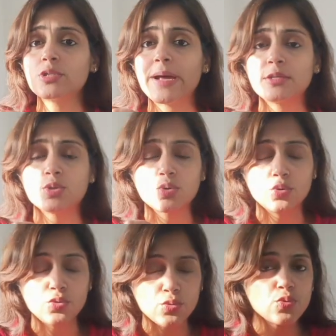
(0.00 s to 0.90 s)
That is
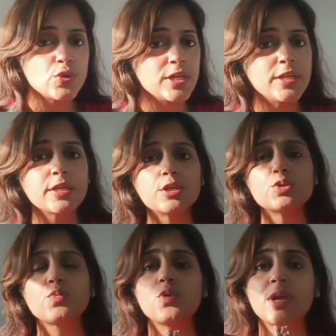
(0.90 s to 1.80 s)
not true. Healing is
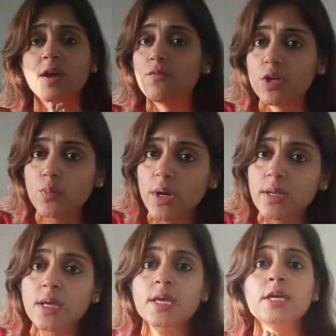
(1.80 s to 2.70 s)
for everyone.